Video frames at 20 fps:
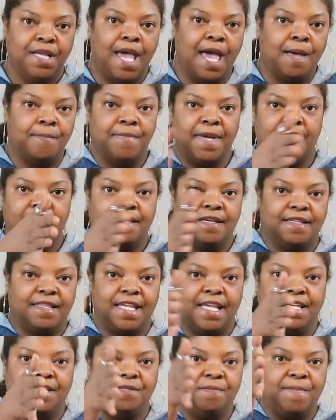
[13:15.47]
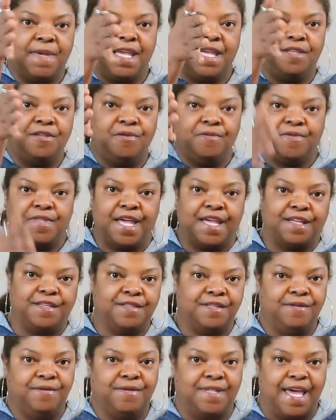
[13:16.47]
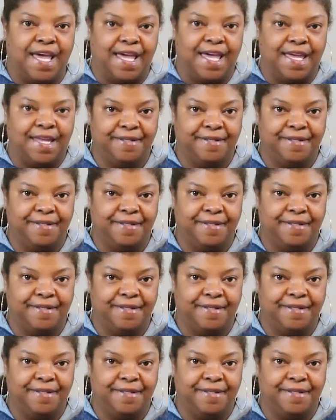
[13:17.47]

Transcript: How many of these men you think do that?